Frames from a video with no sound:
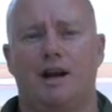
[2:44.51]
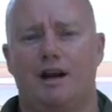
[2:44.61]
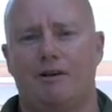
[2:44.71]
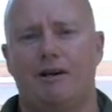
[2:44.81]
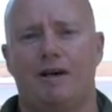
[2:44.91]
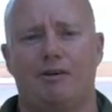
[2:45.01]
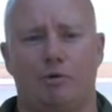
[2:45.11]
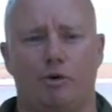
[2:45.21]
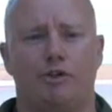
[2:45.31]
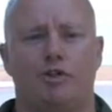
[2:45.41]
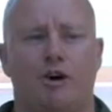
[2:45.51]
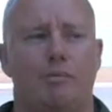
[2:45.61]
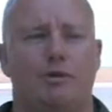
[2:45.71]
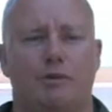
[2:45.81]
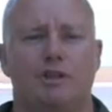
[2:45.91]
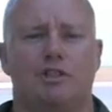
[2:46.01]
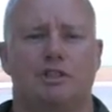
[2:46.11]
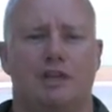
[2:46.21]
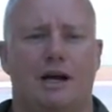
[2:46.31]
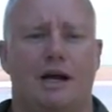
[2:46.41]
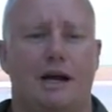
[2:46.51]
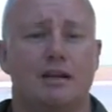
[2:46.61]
current and real-time threats